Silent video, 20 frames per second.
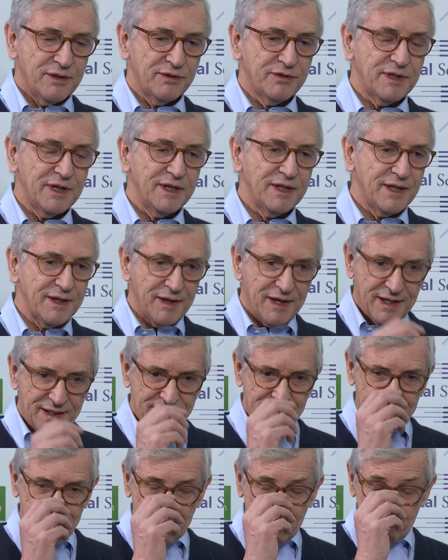You see, in, the,
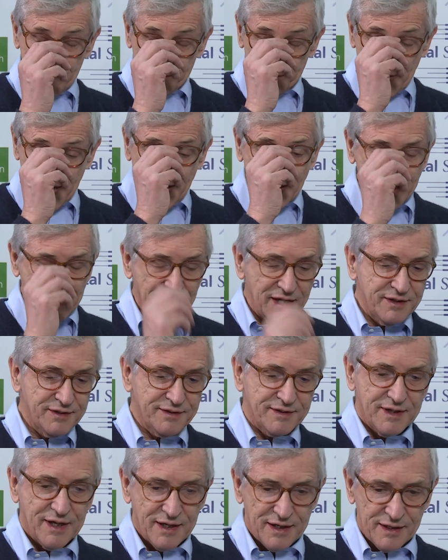in, the, in my
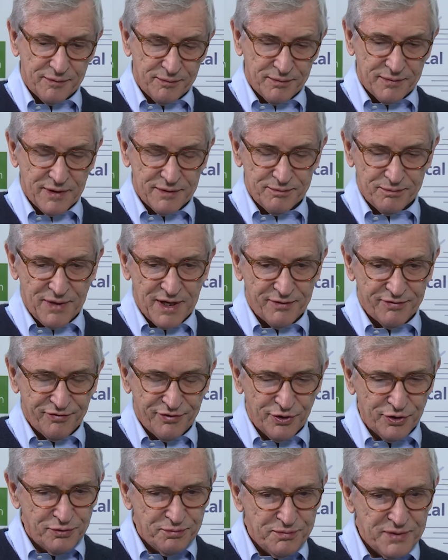case, um, my
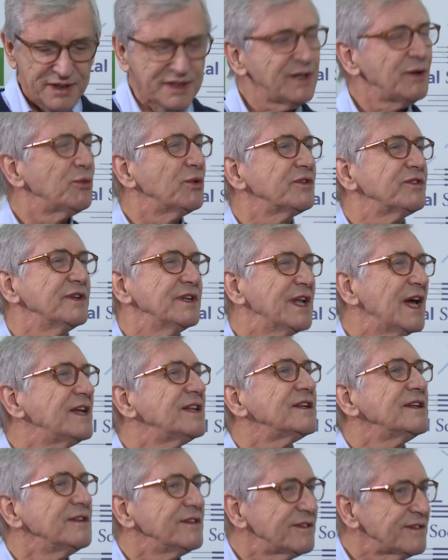first meeting was in
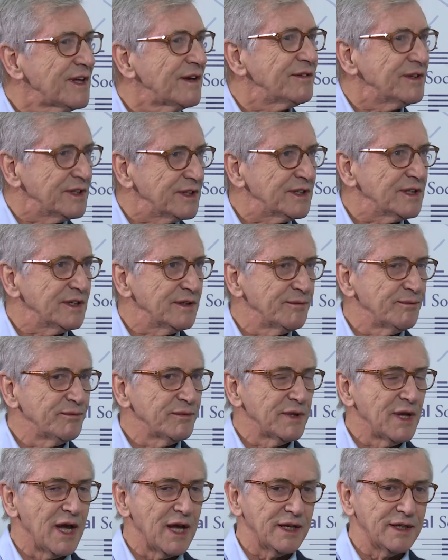1970.
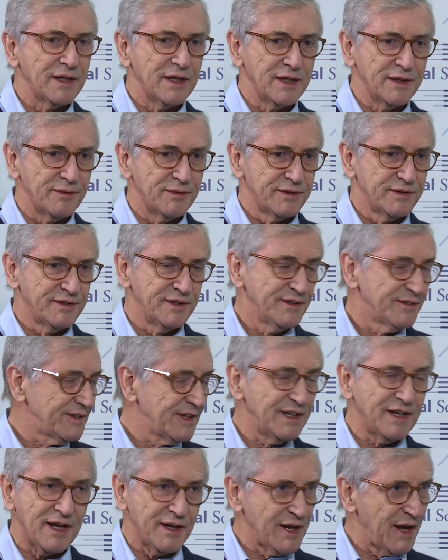And uh, since
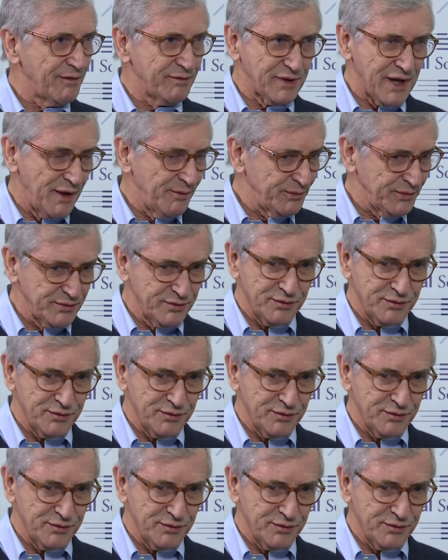then, I have come